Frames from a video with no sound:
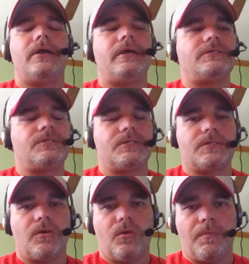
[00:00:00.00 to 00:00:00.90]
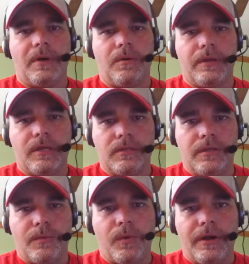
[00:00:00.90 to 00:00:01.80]
It's just all about getting
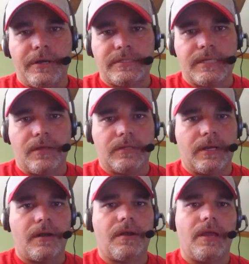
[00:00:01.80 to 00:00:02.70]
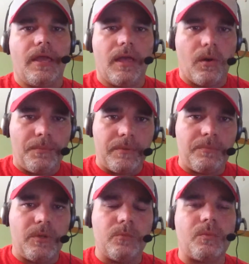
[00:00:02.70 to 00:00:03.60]
the awareness out there, helping
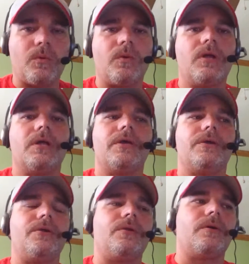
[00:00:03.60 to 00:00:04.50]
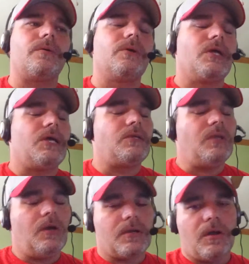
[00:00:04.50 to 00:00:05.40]
people, you know,
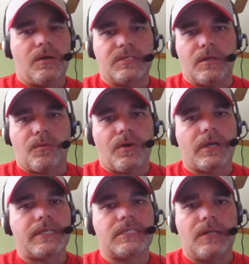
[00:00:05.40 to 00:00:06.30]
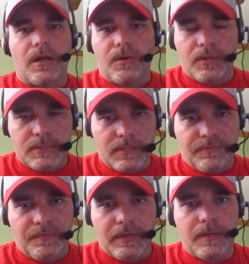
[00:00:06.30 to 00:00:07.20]
not causing a ruckus, not causing a
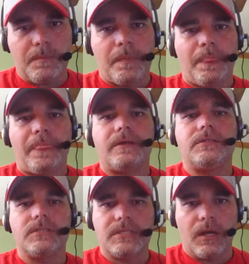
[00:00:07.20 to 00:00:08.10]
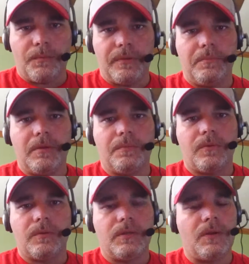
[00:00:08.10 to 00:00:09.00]
fight, just helping
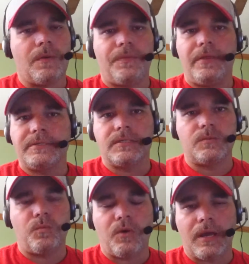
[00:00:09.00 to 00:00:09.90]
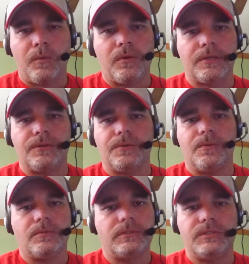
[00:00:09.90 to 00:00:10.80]
people. That's what I want to do,
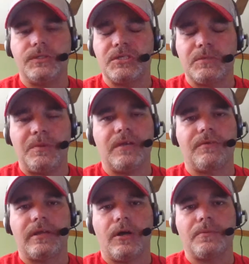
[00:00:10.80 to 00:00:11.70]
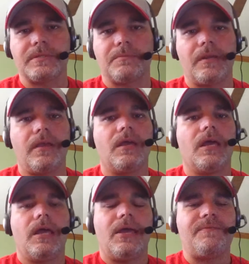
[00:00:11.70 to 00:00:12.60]
just to be able to help somebody.
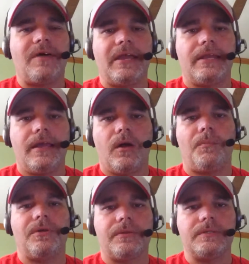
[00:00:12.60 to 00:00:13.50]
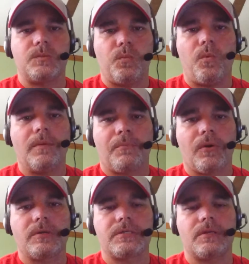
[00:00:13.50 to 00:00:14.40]
If I can help at least one
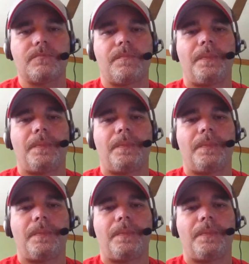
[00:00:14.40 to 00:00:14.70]
person,